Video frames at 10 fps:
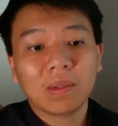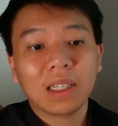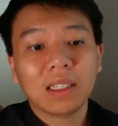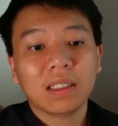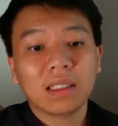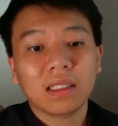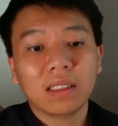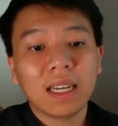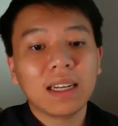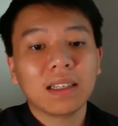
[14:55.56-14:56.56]
When
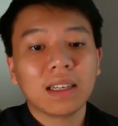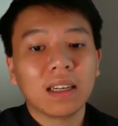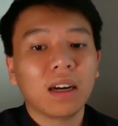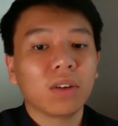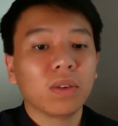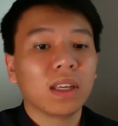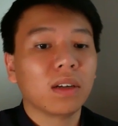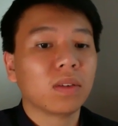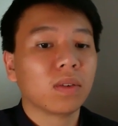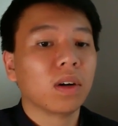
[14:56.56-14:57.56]
data can not only
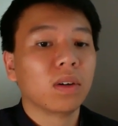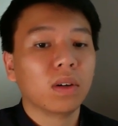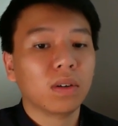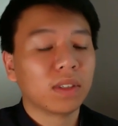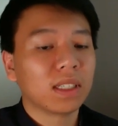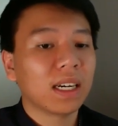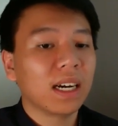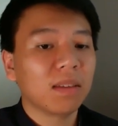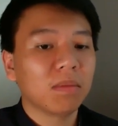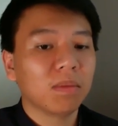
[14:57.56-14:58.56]
grow over
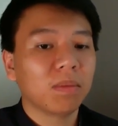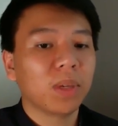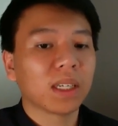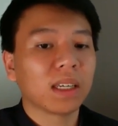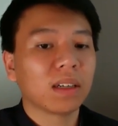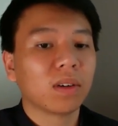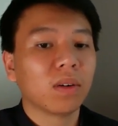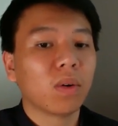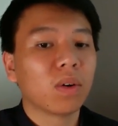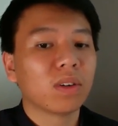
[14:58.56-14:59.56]
time, but can grow
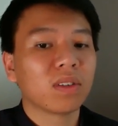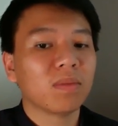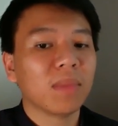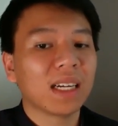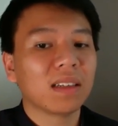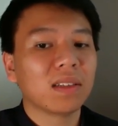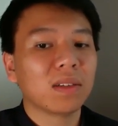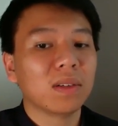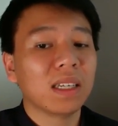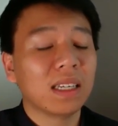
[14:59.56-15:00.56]
orders of
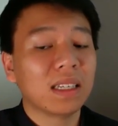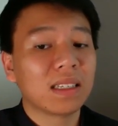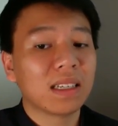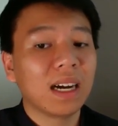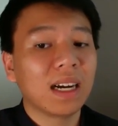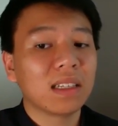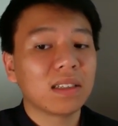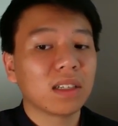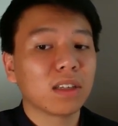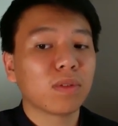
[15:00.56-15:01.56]
magnitude in size
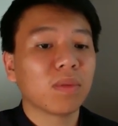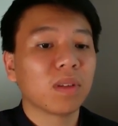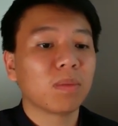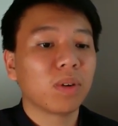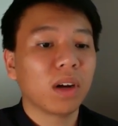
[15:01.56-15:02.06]
just from the